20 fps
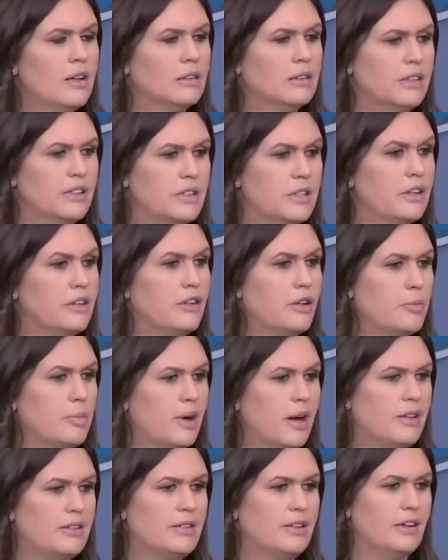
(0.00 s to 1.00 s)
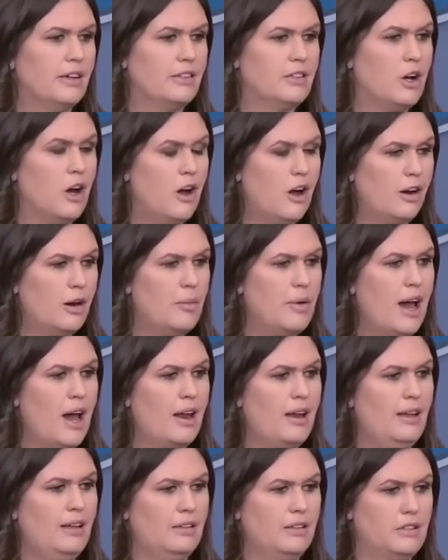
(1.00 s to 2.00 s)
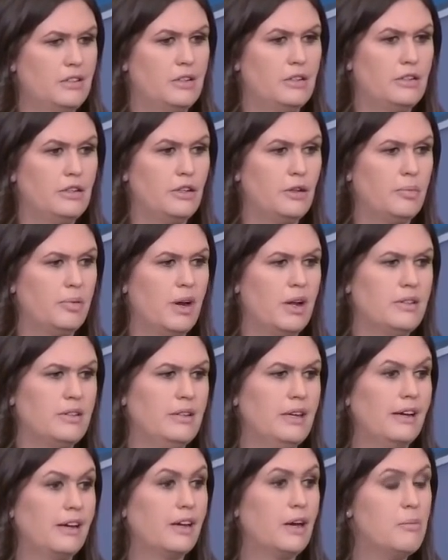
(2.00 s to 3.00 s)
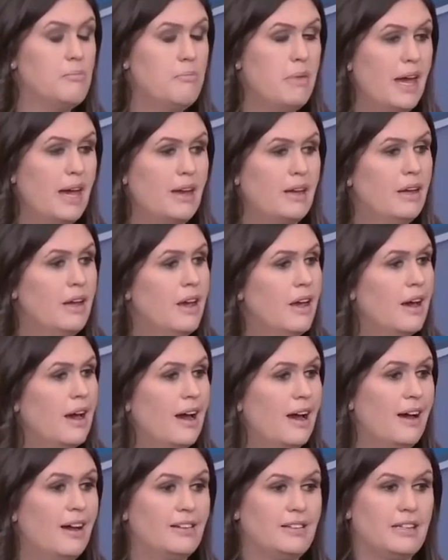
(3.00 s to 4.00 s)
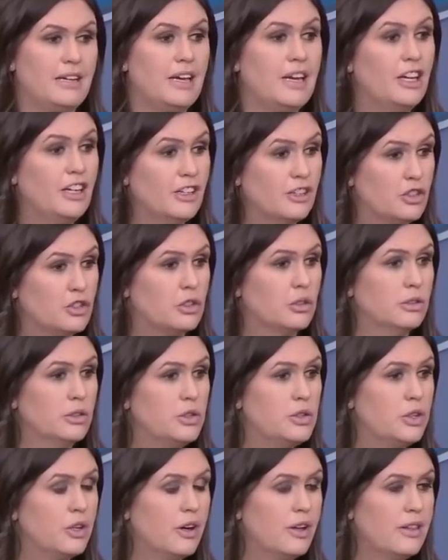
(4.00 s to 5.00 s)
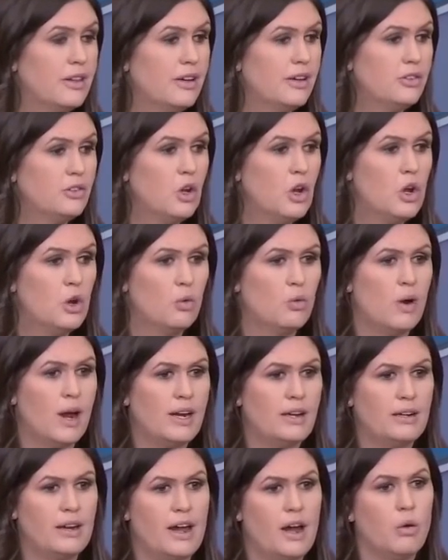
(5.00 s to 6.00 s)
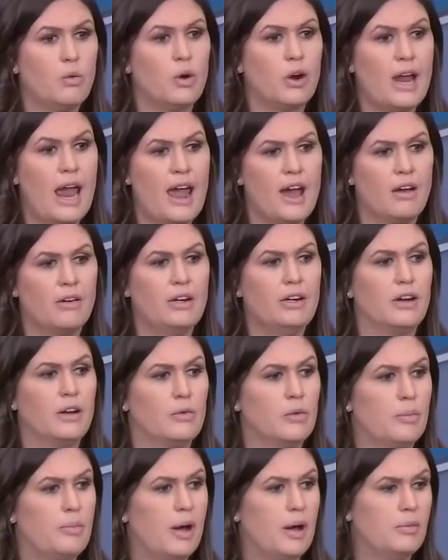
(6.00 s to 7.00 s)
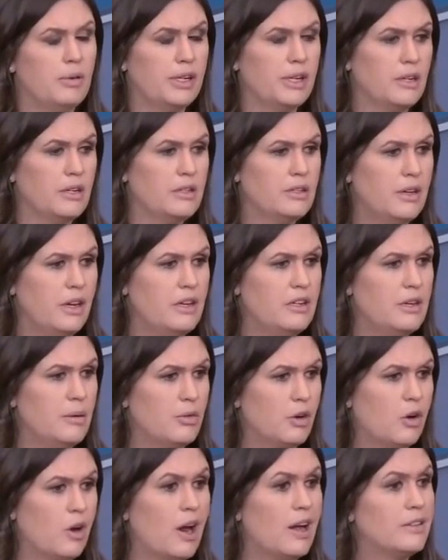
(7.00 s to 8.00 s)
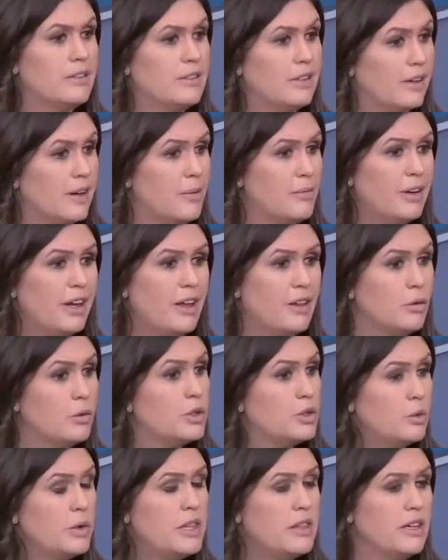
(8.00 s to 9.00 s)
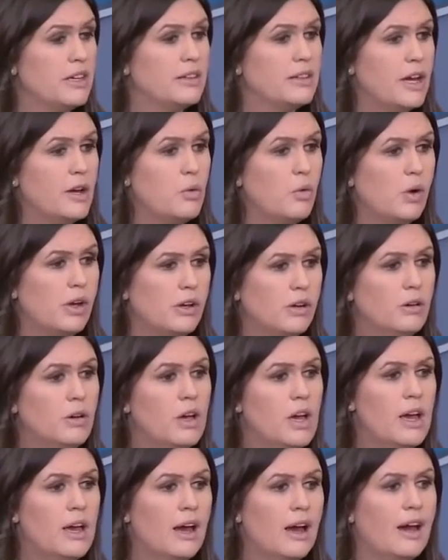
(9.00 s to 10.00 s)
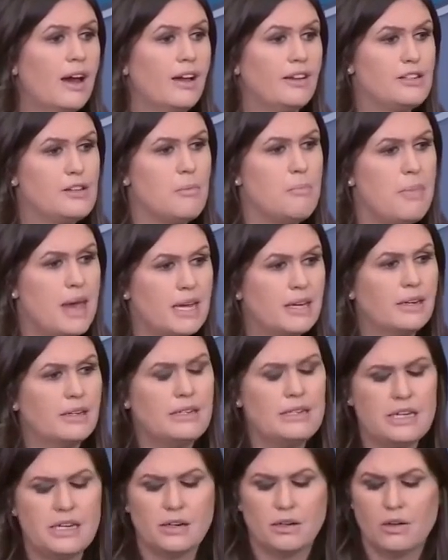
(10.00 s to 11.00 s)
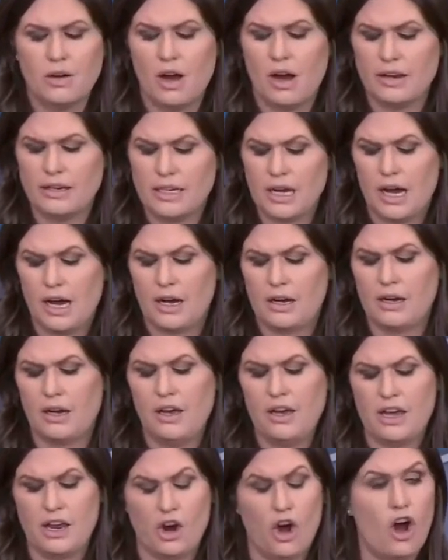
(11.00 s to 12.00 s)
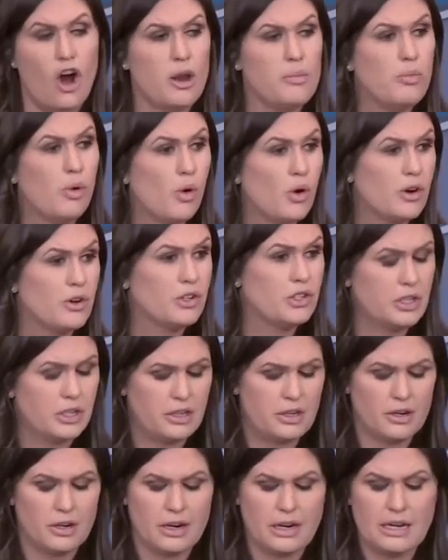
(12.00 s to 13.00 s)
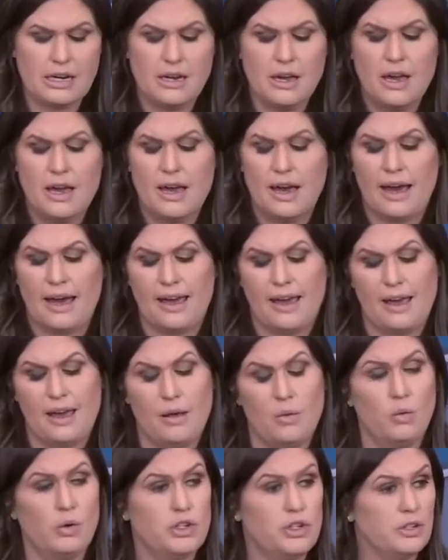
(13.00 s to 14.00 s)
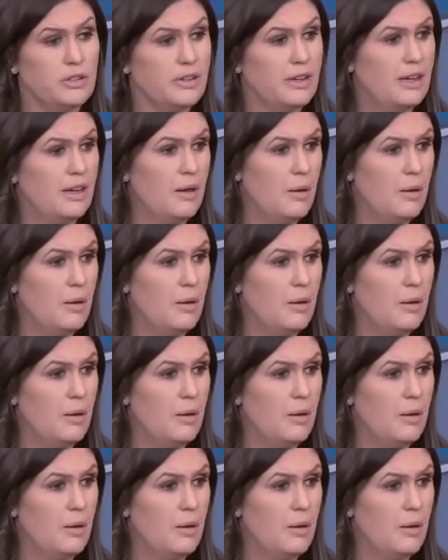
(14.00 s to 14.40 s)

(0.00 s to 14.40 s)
listening to the president talk about it, listening to the president commit to getting a solution on this. Right now, we're counting on Republicans and Democrats to come together, which we think they will, to make a deal on DACA and on border security, which is